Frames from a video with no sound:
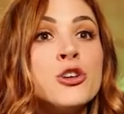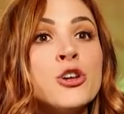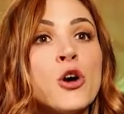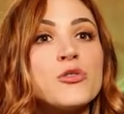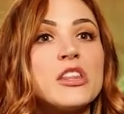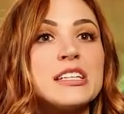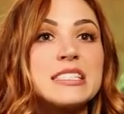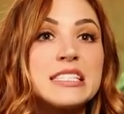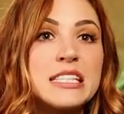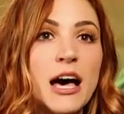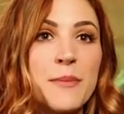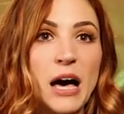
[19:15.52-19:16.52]
Note that
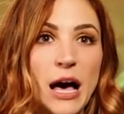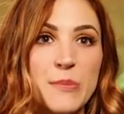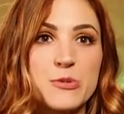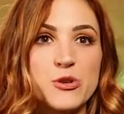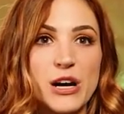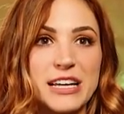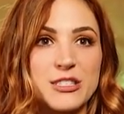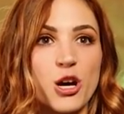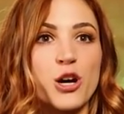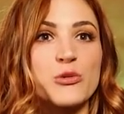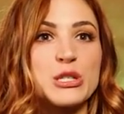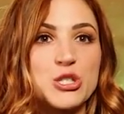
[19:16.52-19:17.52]
some upgrades
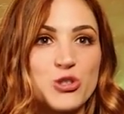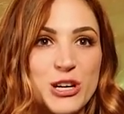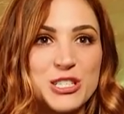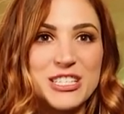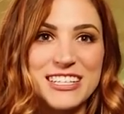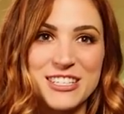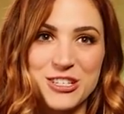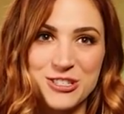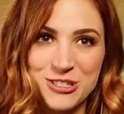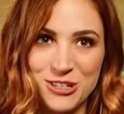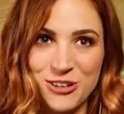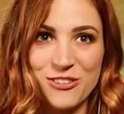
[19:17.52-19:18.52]
are restricted to
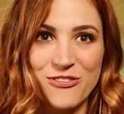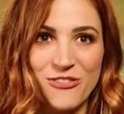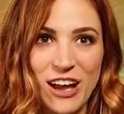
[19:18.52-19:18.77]
certain